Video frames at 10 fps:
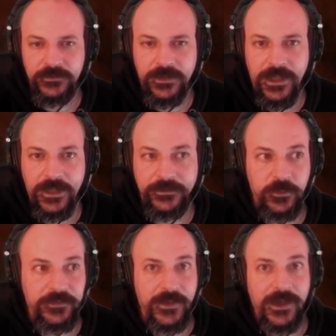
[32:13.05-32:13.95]
And
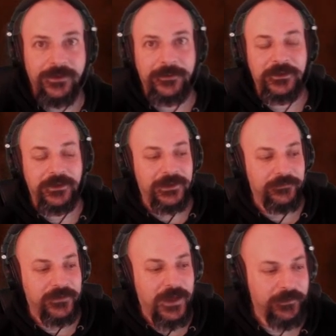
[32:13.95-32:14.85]
with that, I'm going to
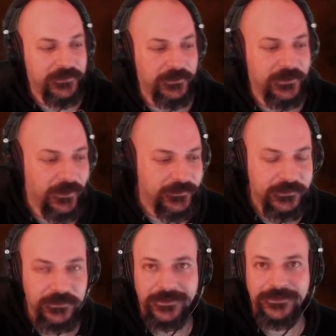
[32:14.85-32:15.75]
leave the episode, guys.
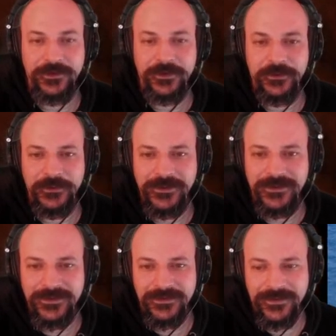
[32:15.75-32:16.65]
So
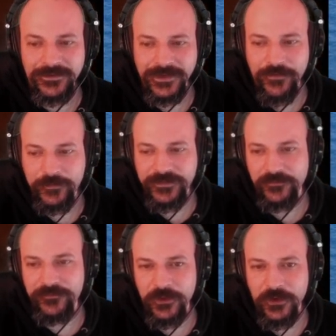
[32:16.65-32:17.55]
that's the end of episode
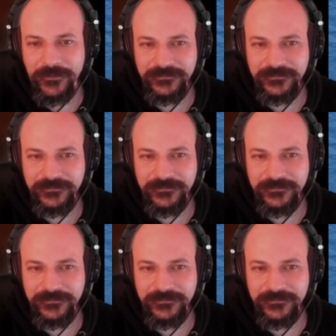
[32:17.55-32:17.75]
4.